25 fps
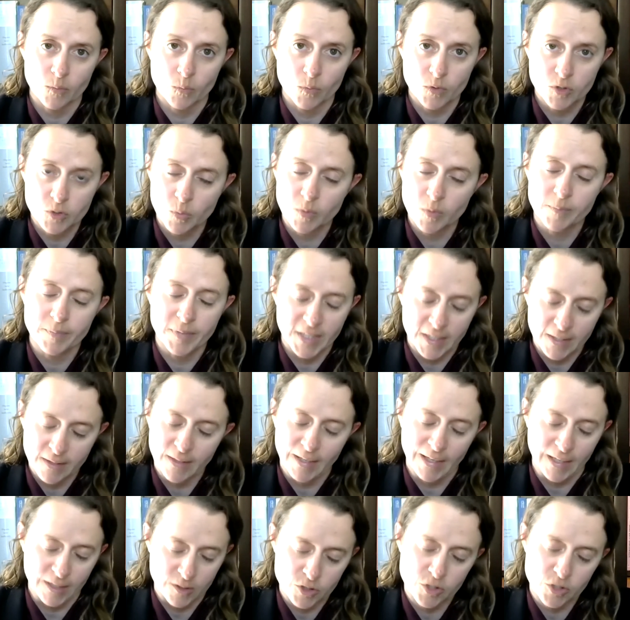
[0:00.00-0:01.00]
which would be a
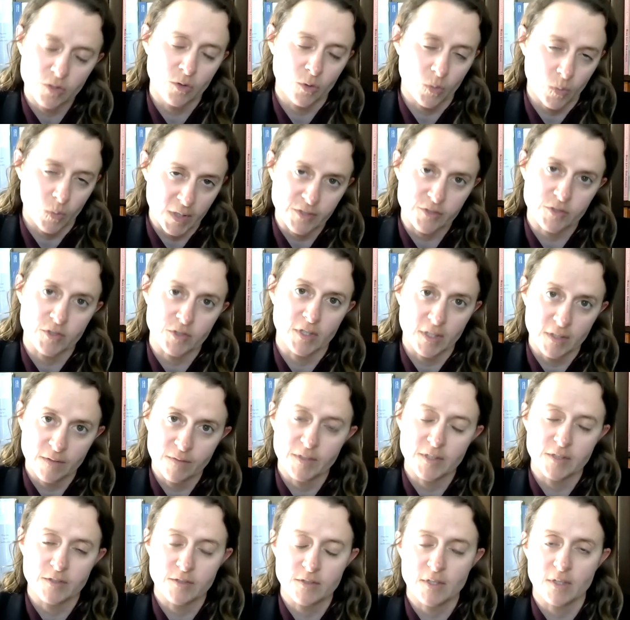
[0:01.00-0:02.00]
national question if
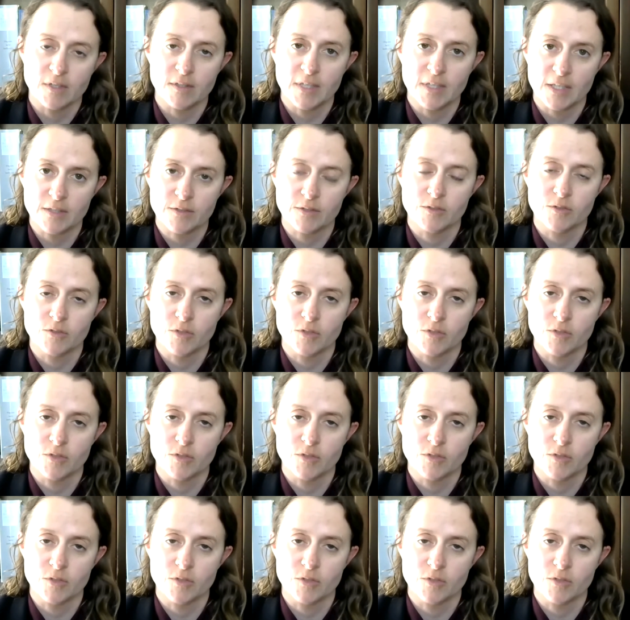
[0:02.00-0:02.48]
this Texas